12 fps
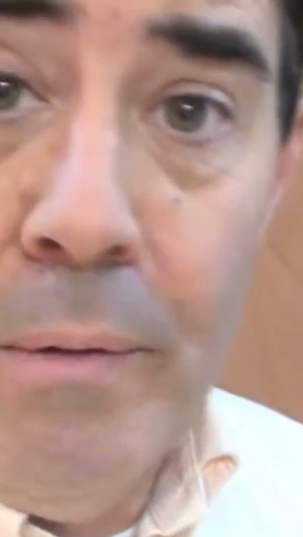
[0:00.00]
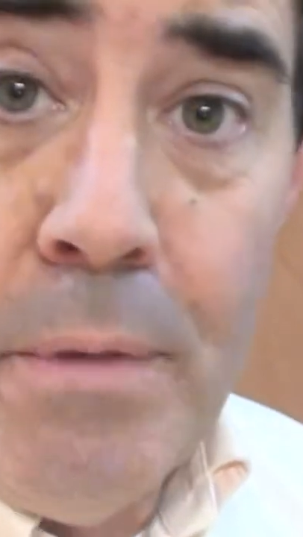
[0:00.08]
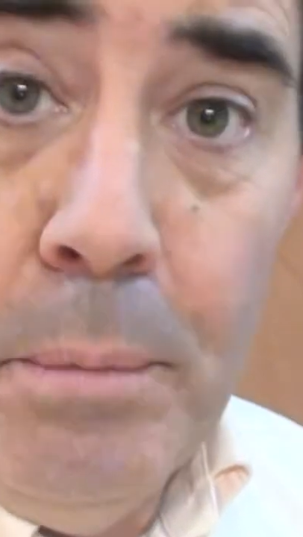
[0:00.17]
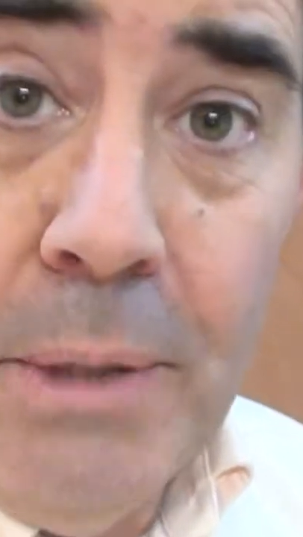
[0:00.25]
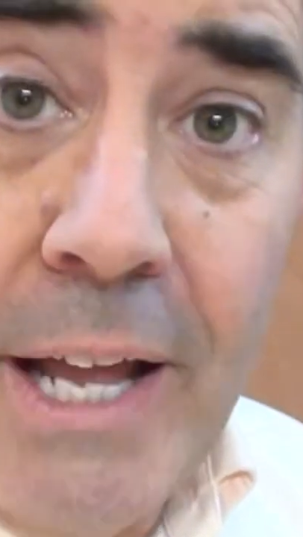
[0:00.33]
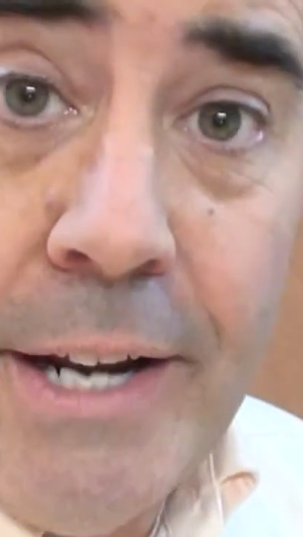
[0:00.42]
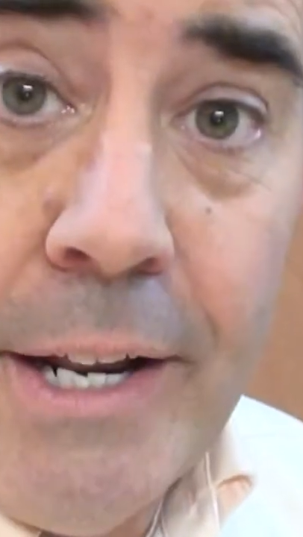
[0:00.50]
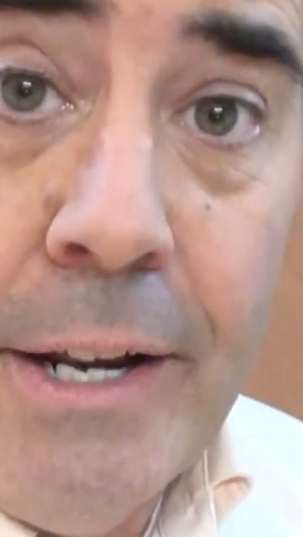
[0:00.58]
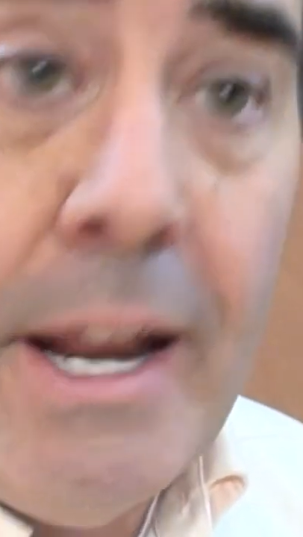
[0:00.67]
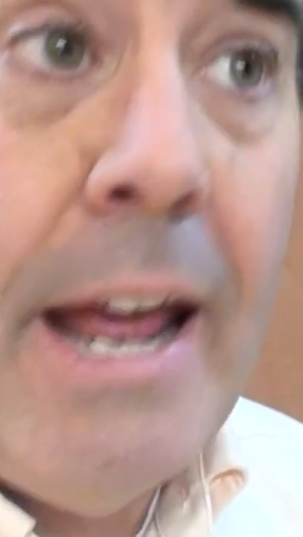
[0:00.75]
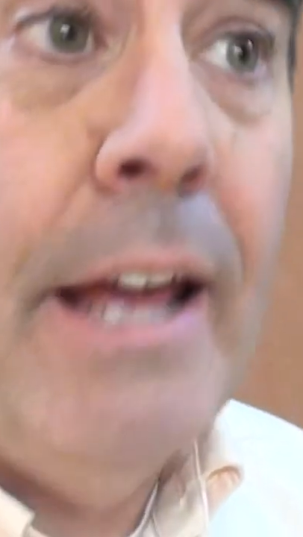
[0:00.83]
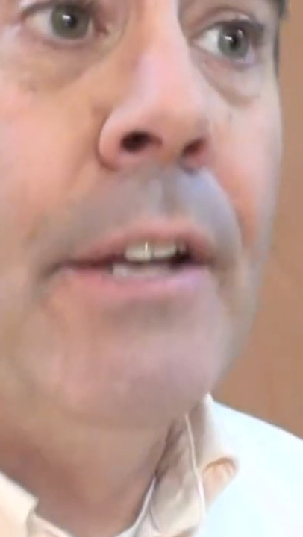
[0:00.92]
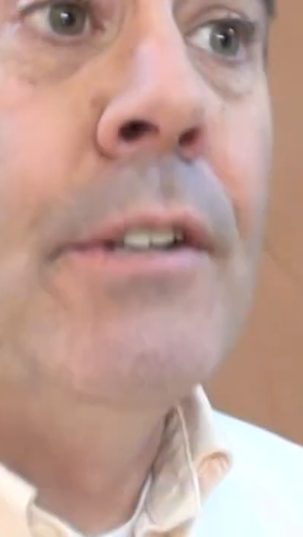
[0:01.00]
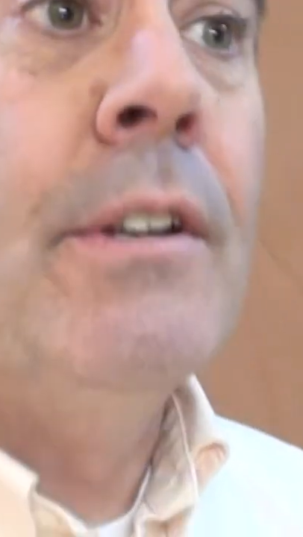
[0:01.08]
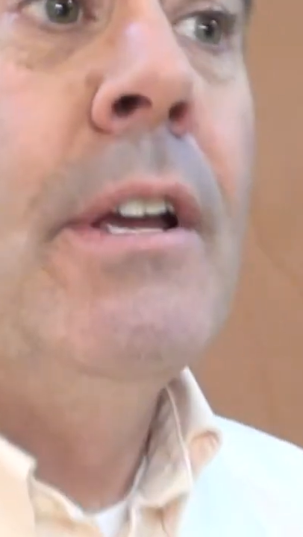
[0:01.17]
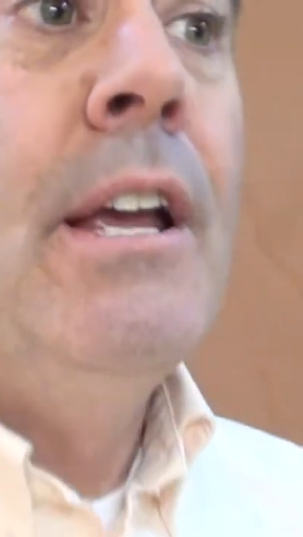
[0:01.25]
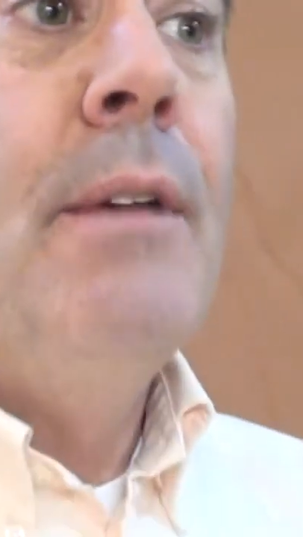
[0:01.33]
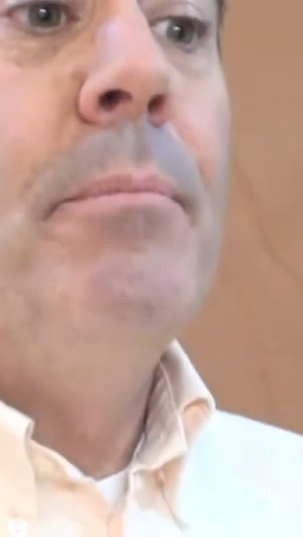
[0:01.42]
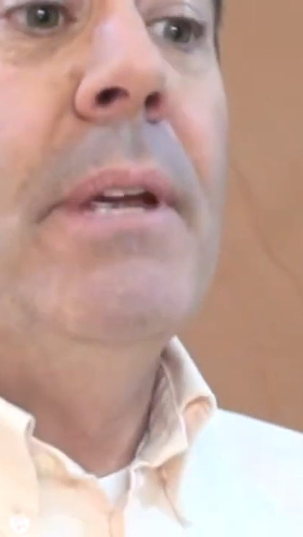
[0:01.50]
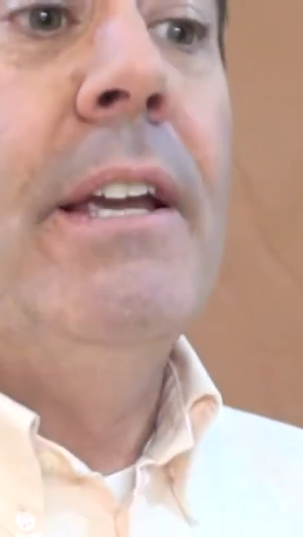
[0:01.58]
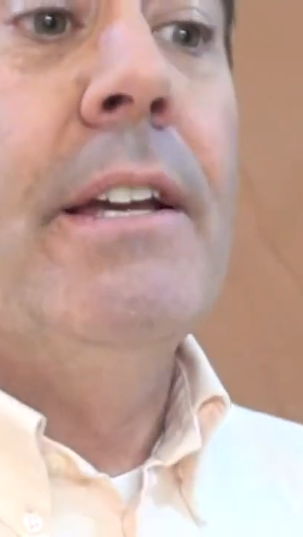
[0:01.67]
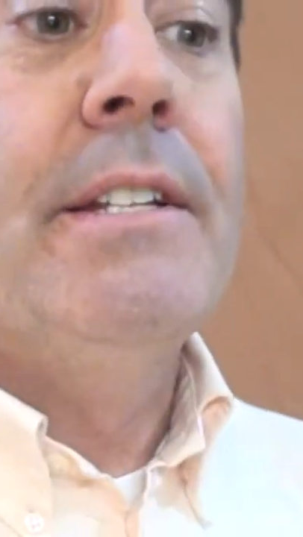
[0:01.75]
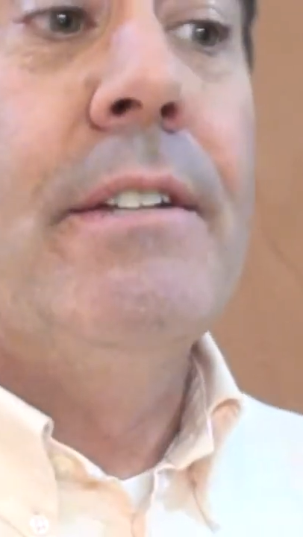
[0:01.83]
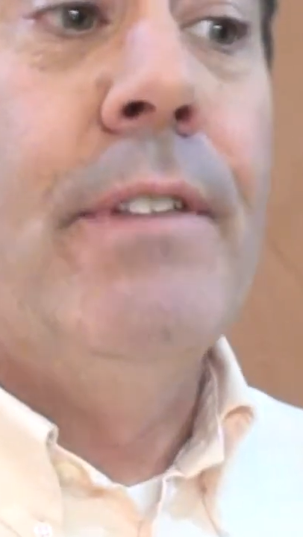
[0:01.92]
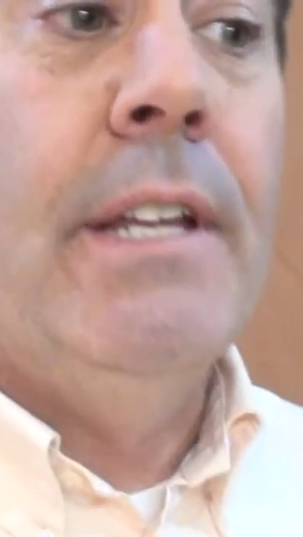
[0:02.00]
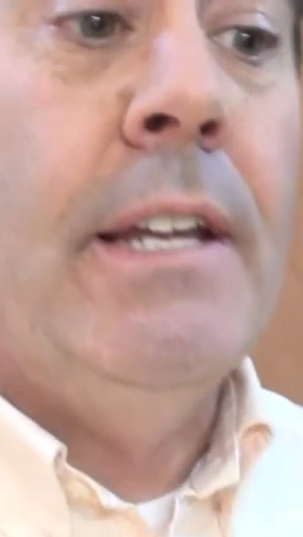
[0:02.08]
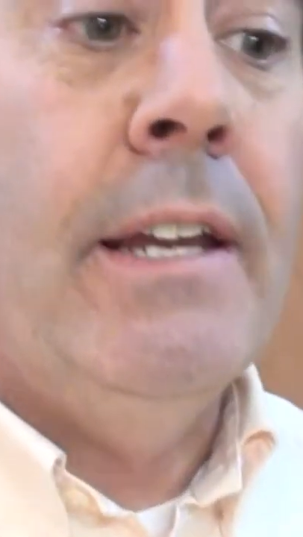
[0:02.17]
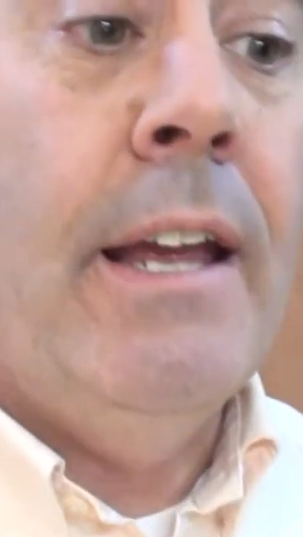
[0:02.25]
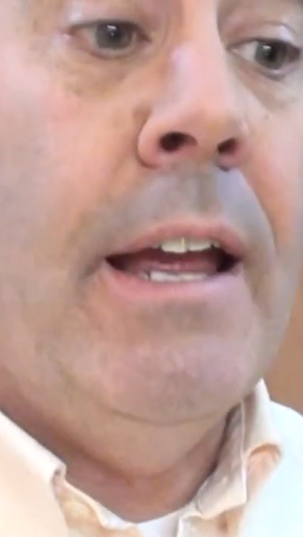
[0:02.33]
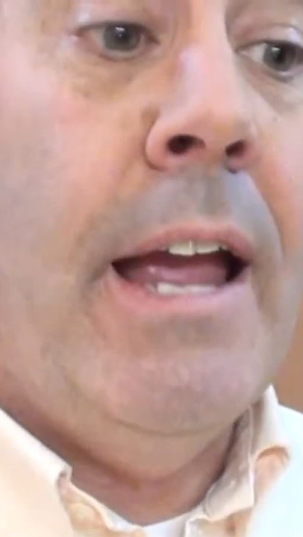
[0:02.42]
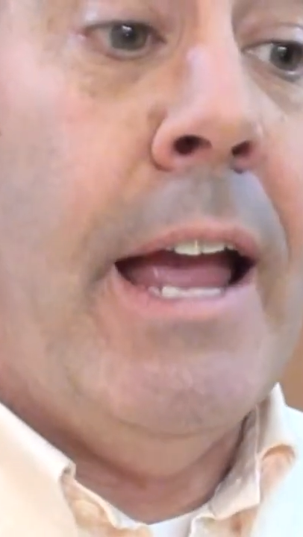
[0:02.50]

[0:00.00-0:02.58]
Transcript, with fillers: of the planet. And because of the